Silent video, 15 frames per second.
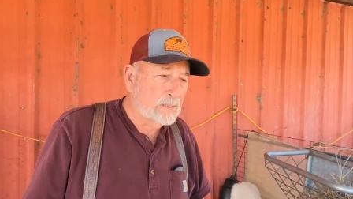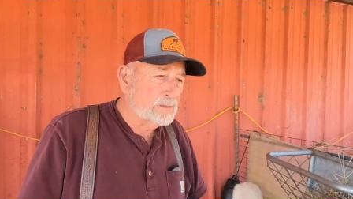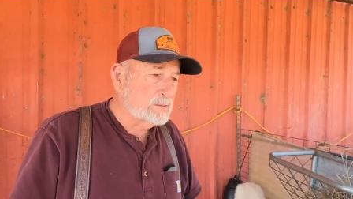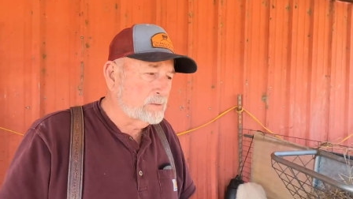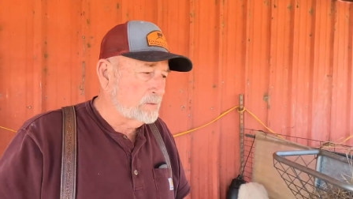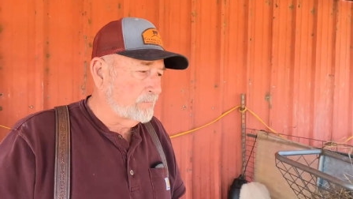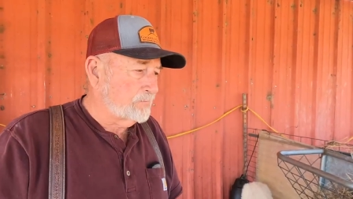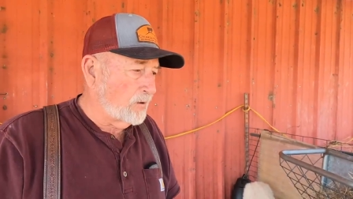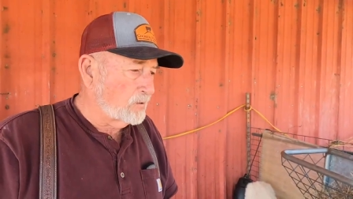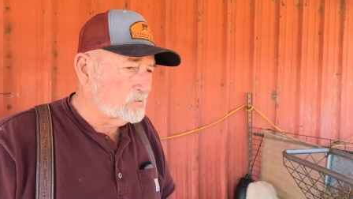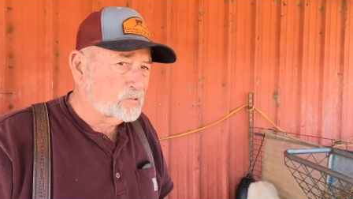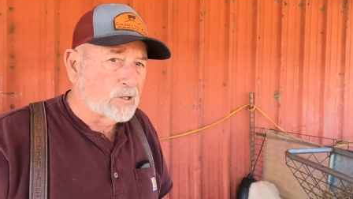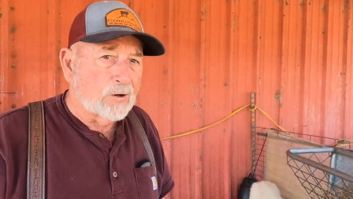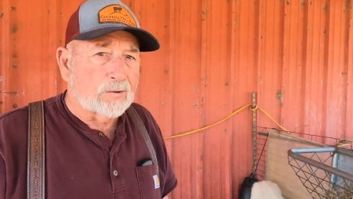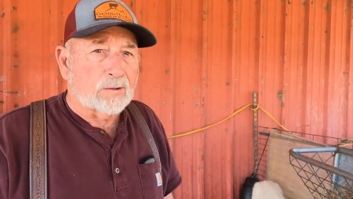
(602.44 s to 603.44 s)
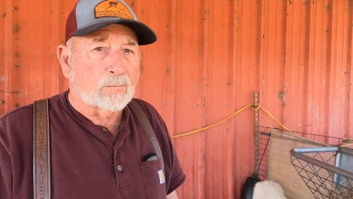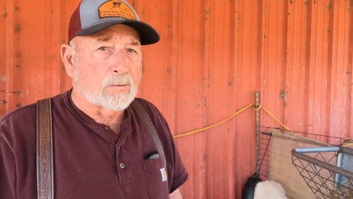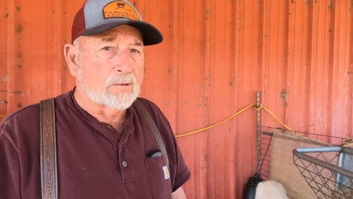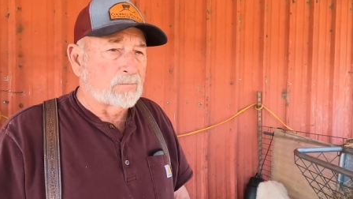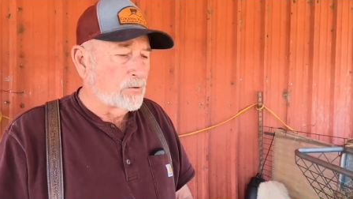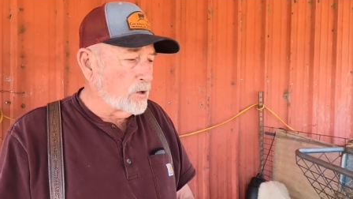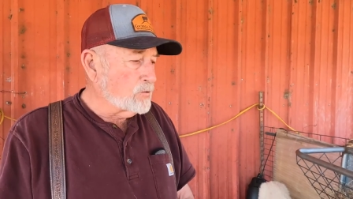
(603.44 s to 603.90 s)
This is the first year
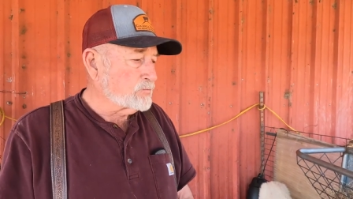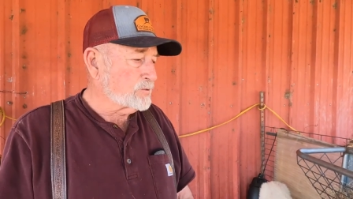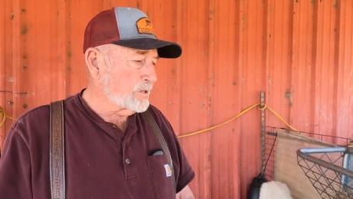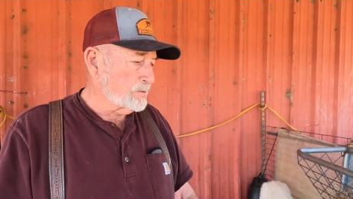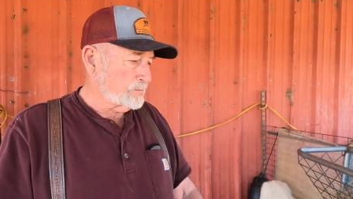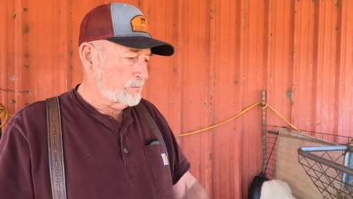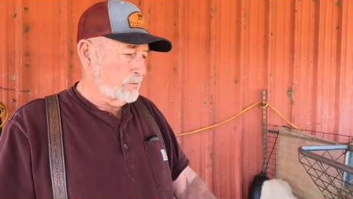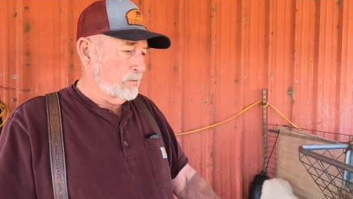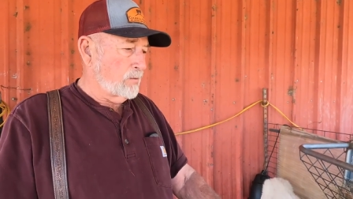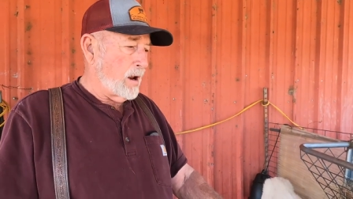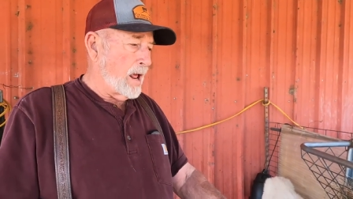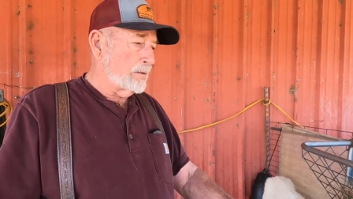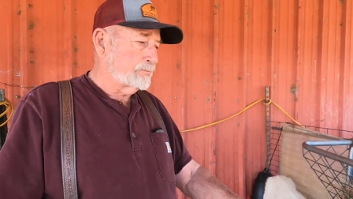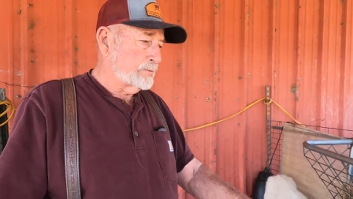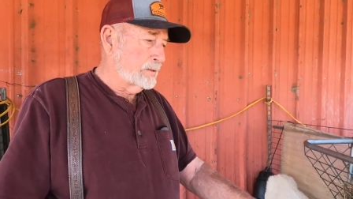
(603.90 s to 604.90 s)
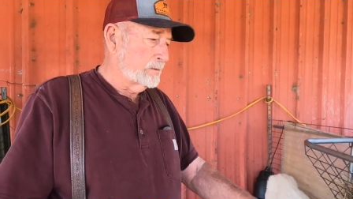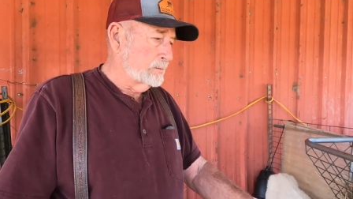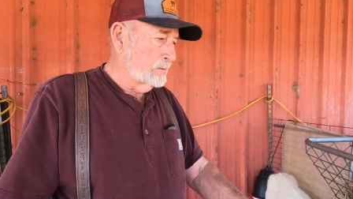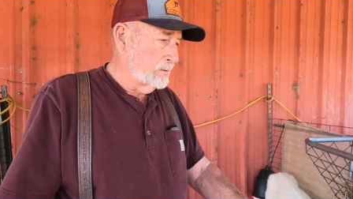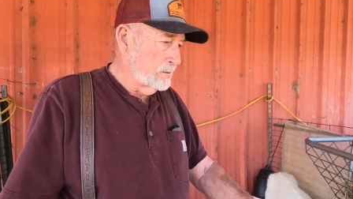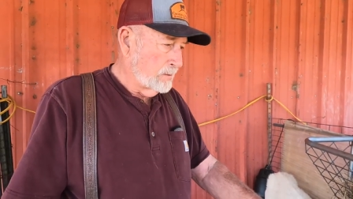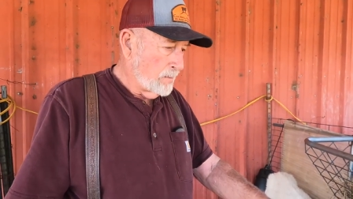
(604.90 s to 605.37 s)
that we've used this
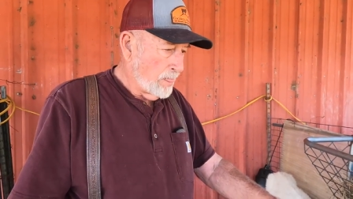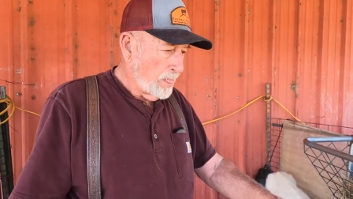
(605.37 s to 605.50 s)
grafting